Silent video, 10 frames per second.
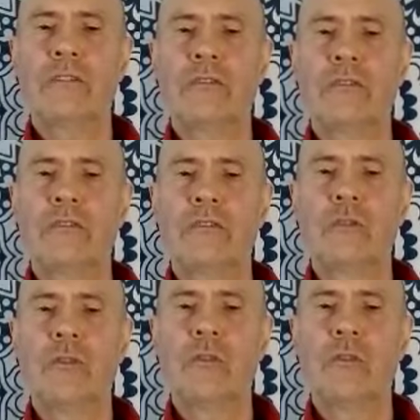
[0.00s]
As the
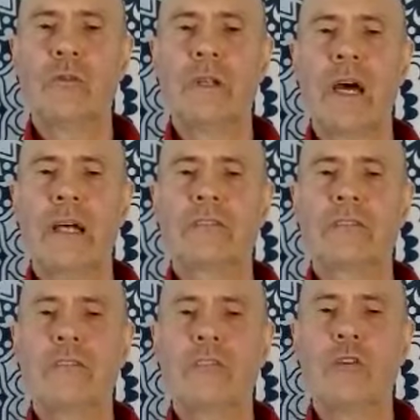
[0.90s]
jaw
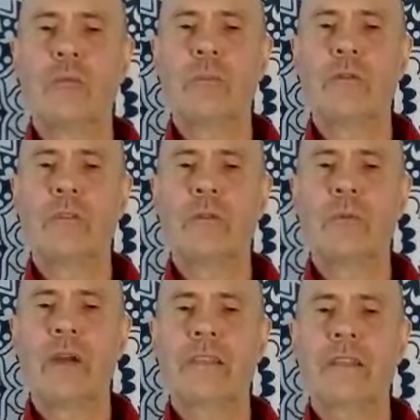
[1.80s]
relaxes open, the
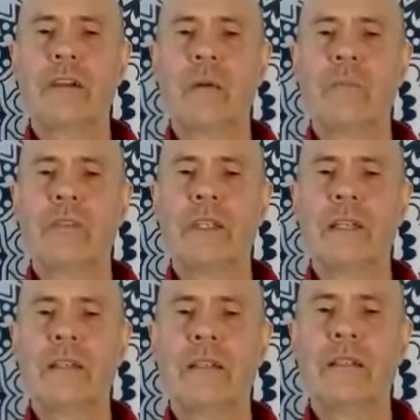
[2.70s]
breath comes
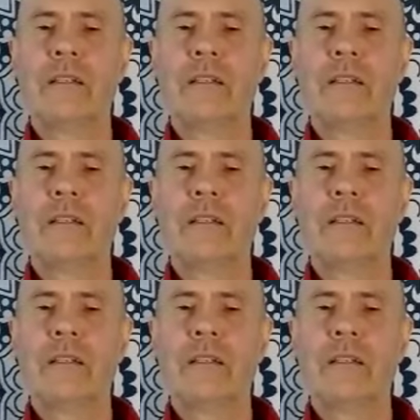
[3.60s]
in.